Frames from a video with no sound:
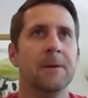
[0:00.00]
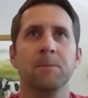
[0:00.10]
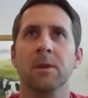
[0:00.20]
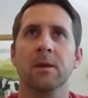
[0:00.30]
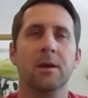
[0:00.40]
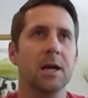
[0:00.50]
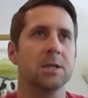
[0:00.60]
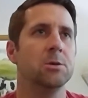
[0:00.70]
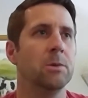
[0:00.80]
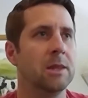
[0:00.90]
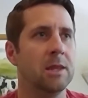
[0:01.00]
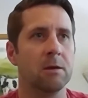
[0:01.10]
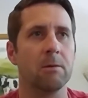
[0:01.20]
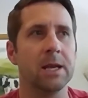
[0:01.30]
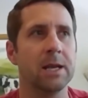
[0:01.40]
gosh, you would think
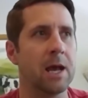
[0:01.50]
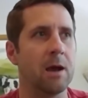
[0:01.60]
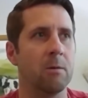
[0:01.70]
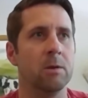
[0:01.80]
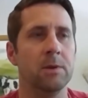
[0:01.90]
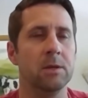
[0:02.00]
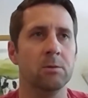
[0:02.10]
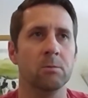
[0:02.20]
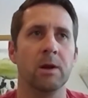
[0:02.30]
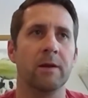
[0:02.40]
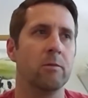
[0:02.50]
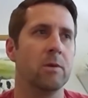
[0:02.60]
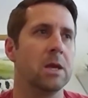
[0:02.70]
right now we'd be doing whatever we